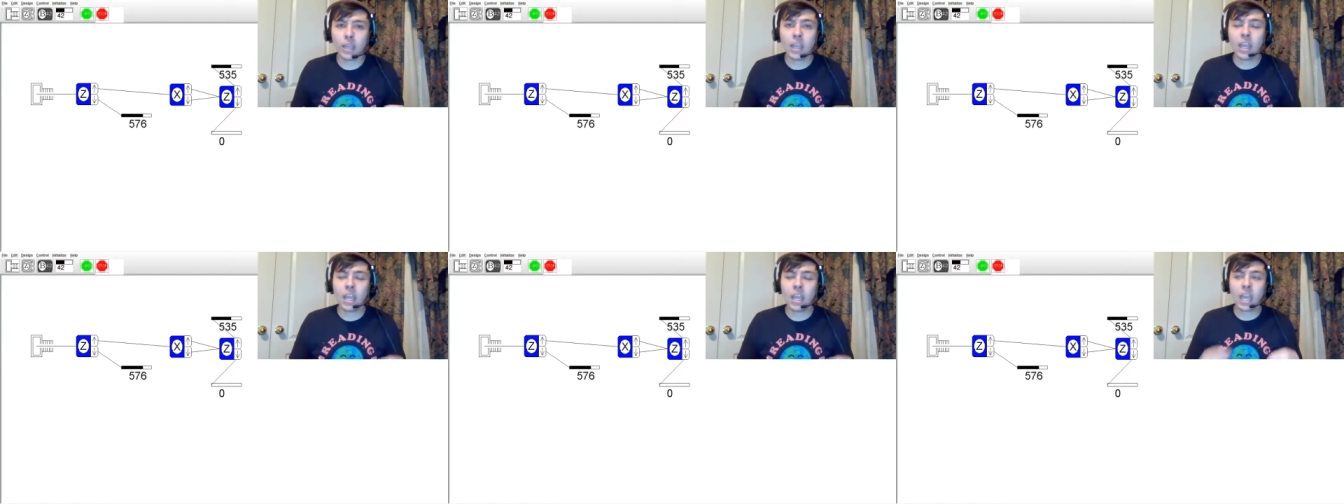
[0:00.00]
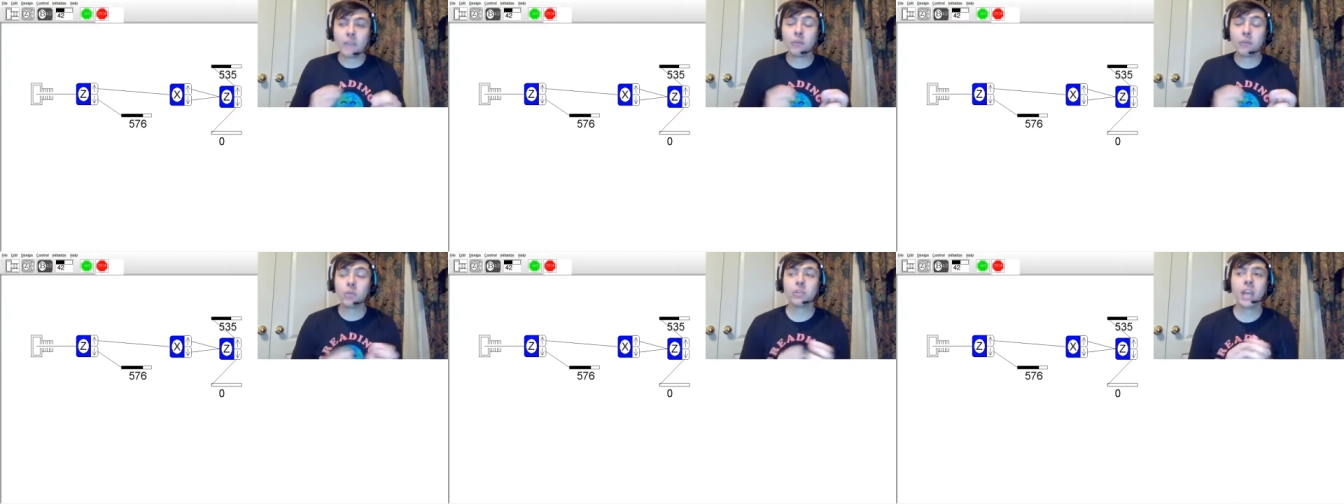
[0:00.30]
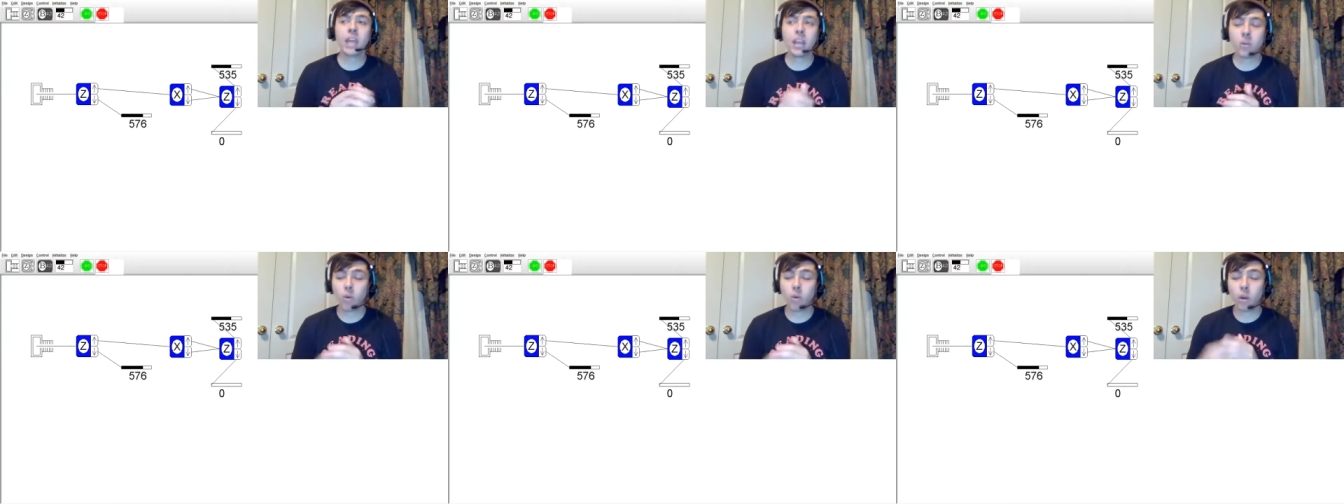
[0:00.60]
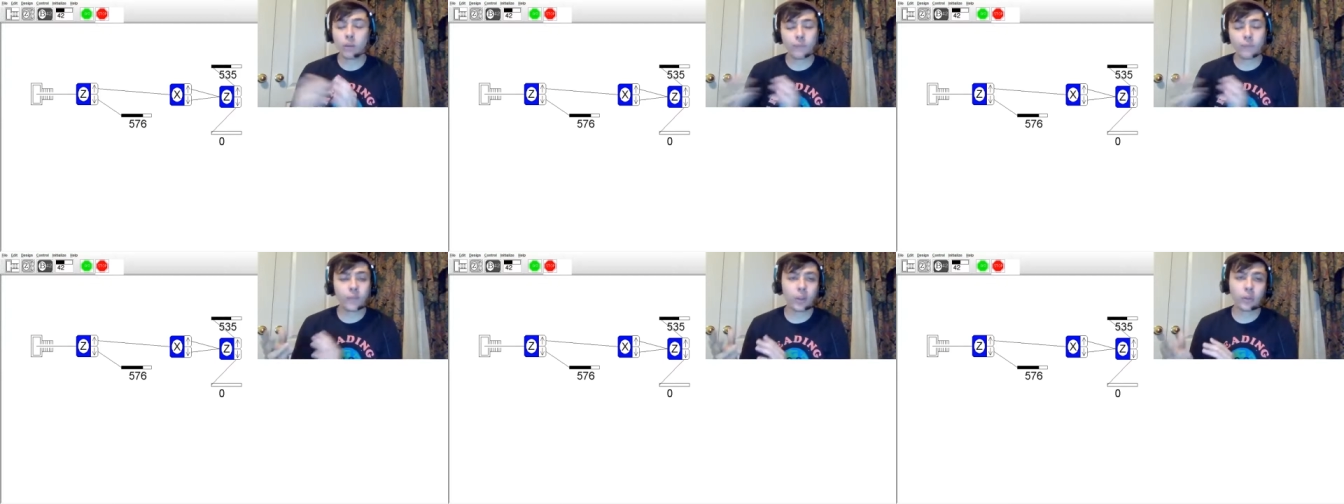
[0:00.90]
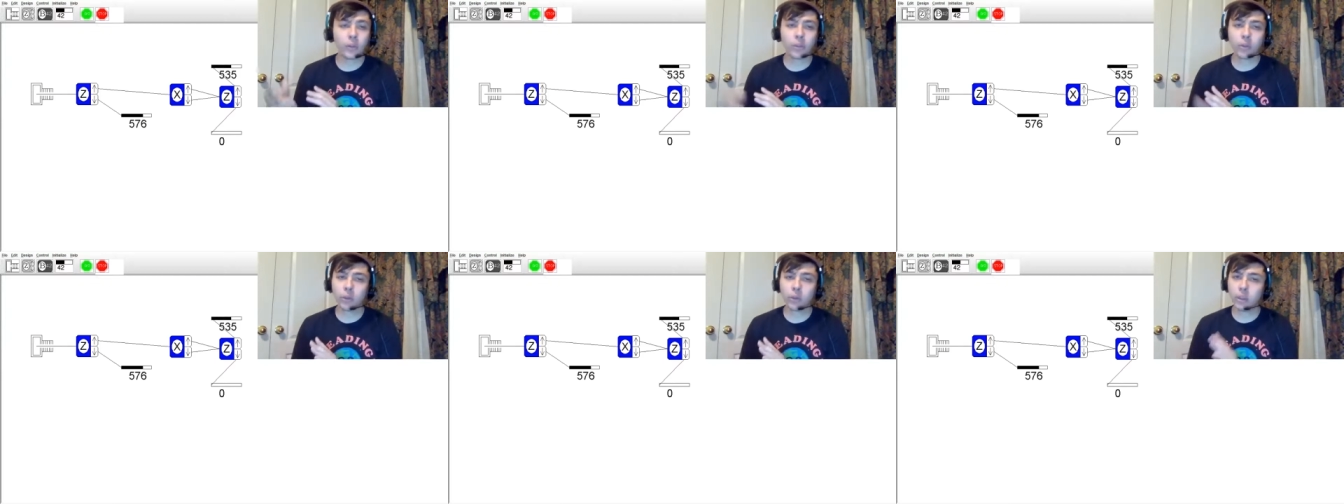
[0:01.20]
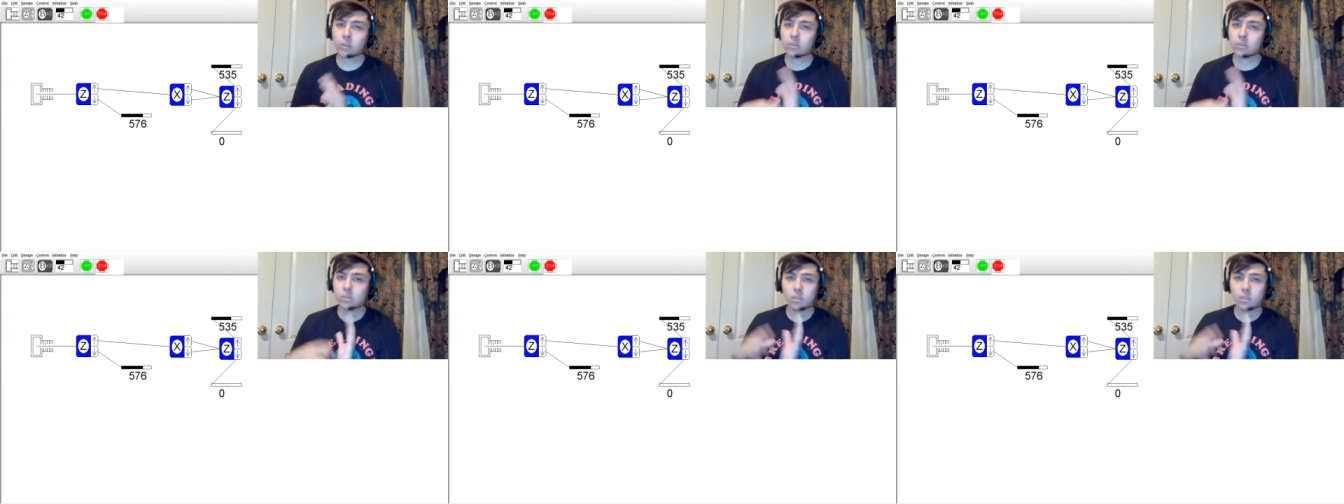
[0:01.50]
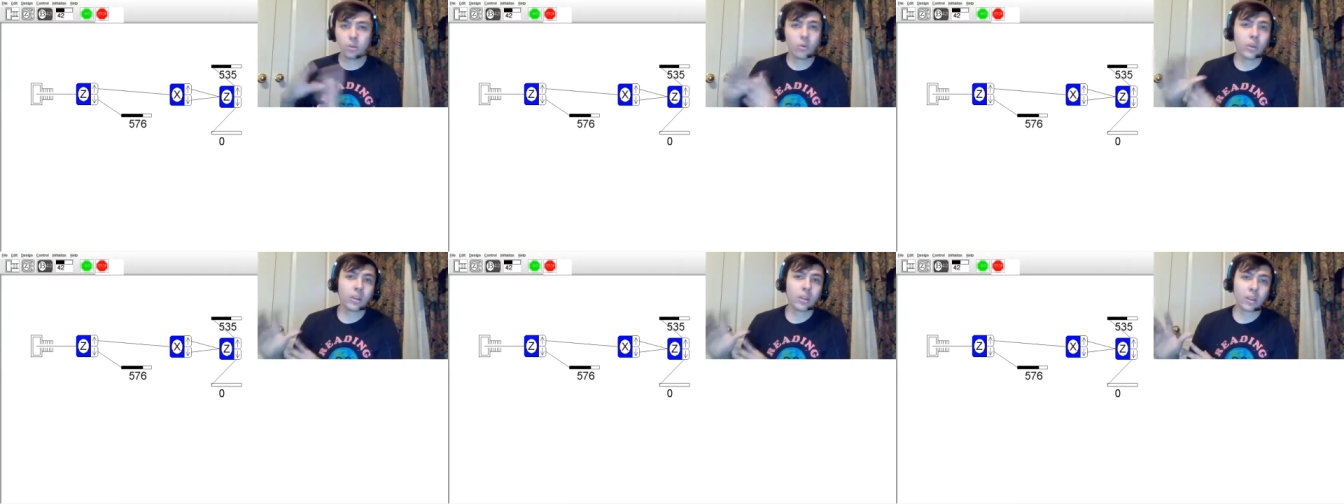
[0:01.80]
If you take quantum field theory to
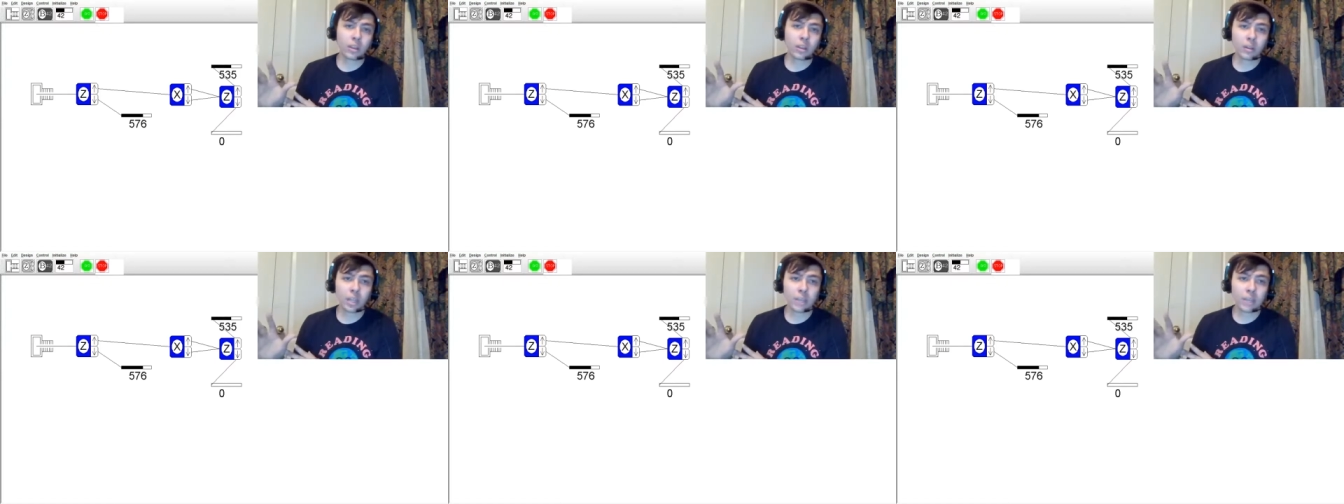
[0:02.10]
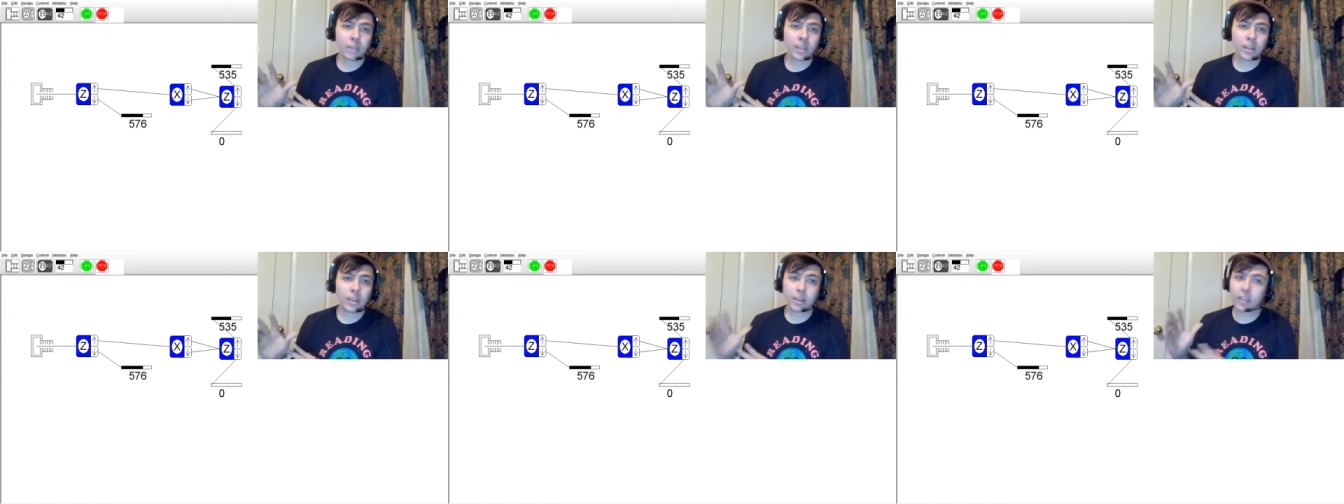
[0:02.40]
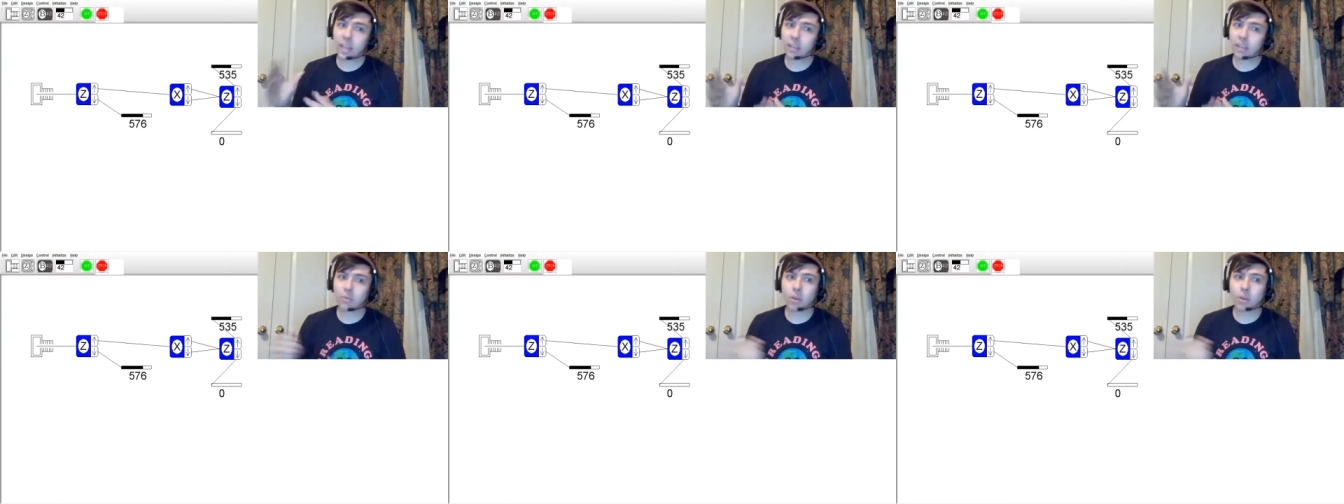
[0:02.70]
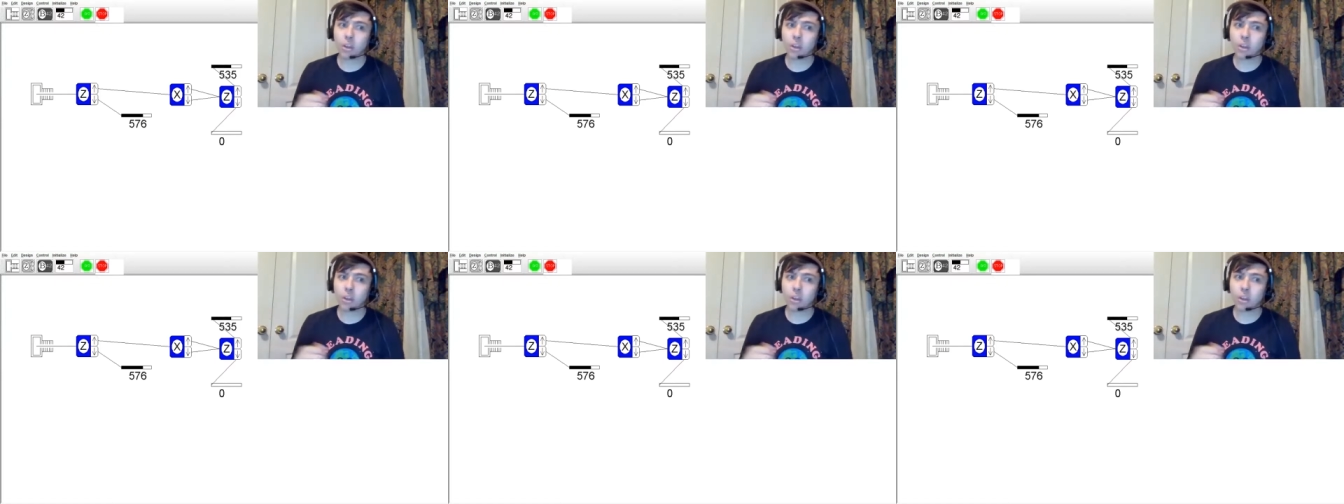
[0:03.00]
its limits, guess what?